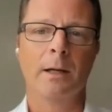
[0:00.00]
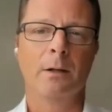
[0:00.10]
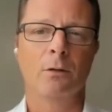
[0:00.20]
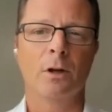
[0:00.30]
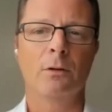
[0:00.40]

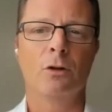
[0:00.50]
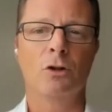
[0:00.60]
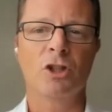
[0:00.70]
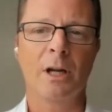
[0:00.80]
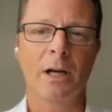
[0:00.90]
the
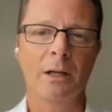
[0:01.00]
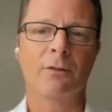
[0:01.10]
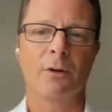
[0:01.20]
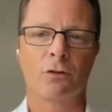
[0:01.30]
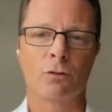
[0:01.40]
share
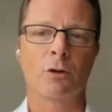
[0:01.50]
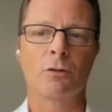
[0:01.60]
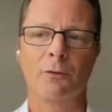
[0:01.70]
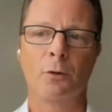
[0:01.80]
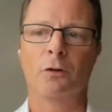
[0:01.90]

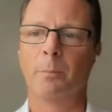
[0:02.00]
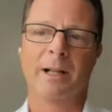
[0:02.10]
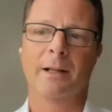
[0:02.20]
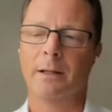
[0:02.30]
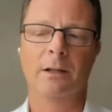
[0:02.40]
infrastructure for
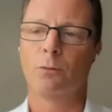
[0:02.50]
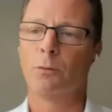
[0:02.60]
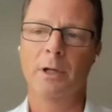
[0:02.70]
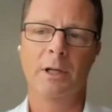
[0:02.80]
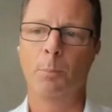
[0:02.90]
smart is
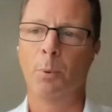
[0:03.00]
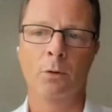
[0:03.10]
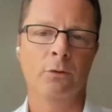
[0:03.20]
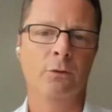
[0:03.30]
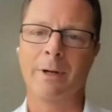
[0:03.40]
really
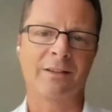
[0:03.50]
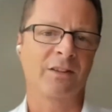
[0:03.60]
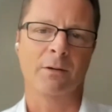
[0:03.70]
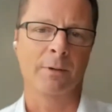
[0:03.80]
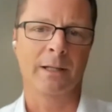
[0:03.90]
poised to
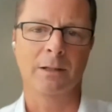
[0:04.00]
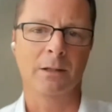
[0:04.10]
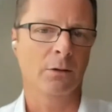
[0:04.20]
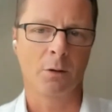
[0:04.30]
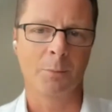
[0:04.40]
accelerate in
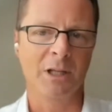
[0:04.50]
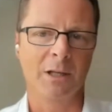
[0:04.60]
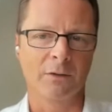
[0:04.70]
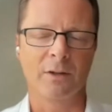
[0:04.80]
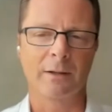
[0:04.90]
the coming
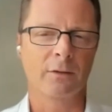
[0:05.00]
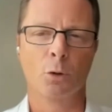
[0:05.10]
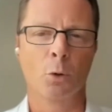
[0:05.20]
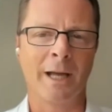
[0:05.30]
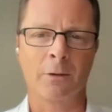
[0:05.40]
years.
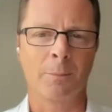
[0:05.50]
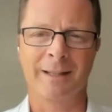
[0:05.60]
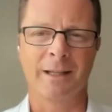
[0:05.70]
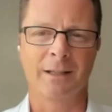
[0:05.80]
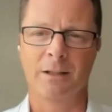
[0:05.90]
No doubt about
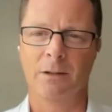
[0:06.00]
that.